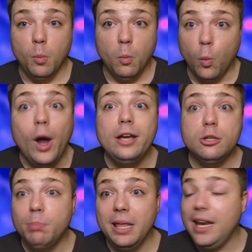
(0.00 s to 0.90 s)
One's
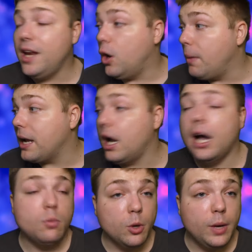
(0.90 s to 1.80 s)
bleeding. Oh my
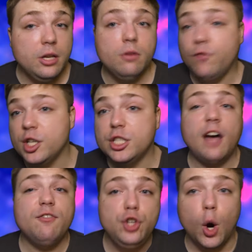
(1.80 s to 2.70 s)
God, what do I do? First
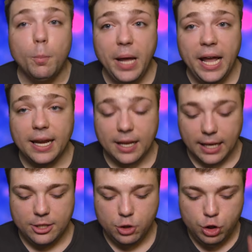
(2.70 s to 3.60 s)
off, don't panic,
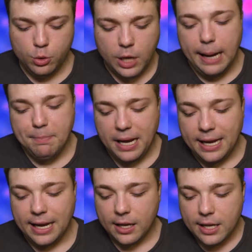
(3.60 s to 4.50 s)
guys. Do not
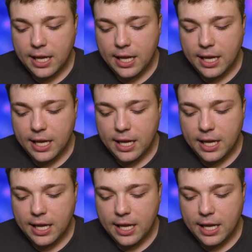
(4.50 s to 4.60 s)
panic.